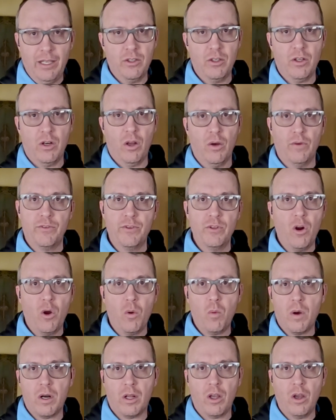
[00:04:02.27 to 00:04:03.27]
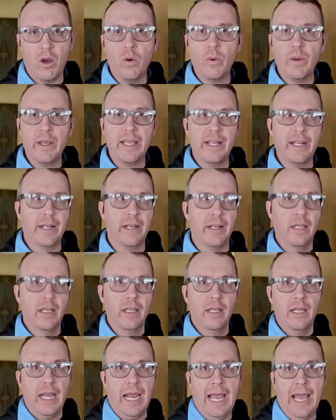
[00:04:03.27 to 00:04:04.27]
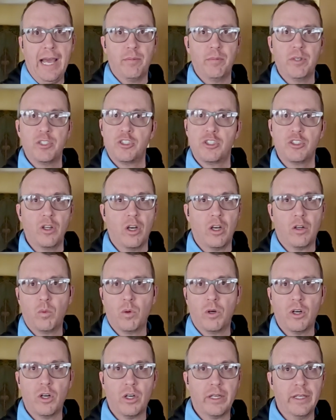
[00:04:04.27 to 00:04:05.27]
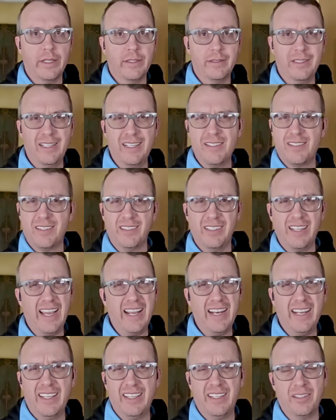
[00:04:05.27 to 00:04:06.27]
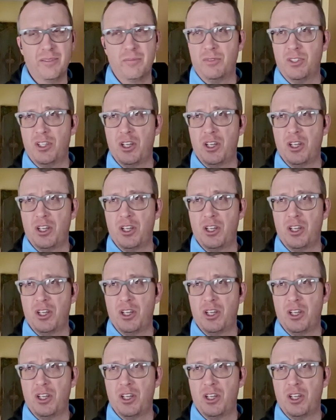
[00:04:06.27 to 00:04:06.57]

You know, if you don't want to go in and add a bunch of ductwork and insulate it and